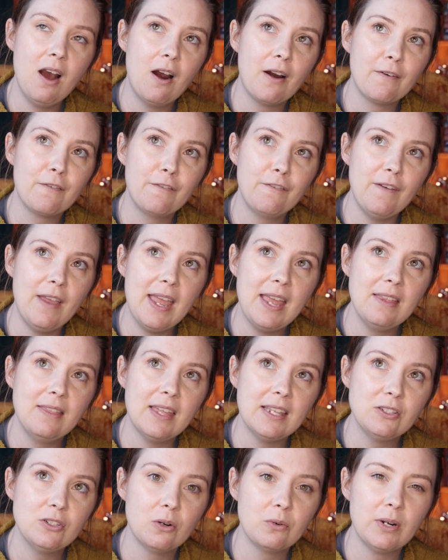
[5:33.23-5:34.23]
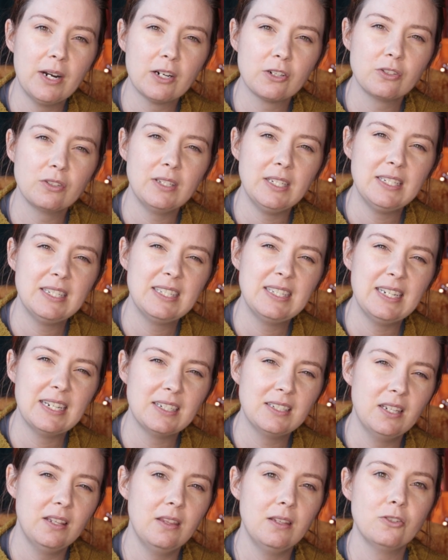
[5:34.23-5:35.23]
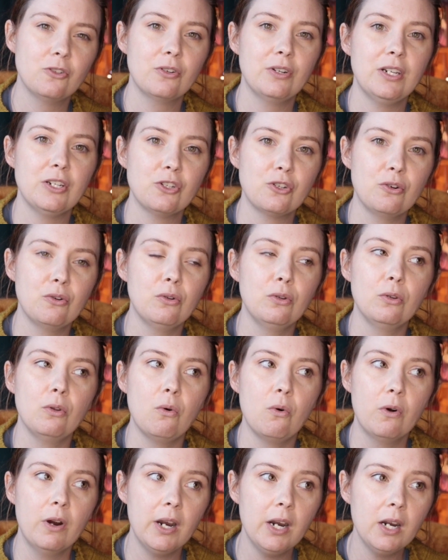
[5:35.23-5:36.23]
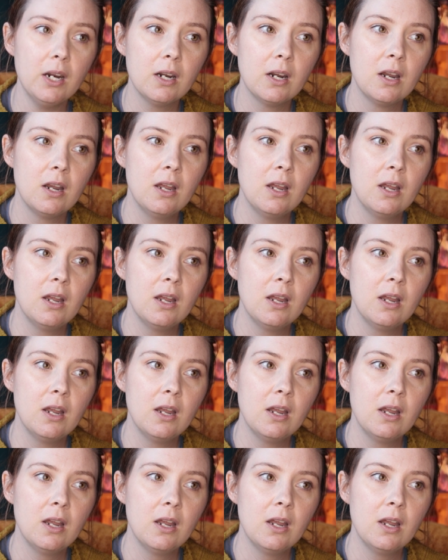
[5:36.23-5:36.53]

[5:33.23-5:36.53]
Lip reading: are fae that don't actually stick to the traditional lore.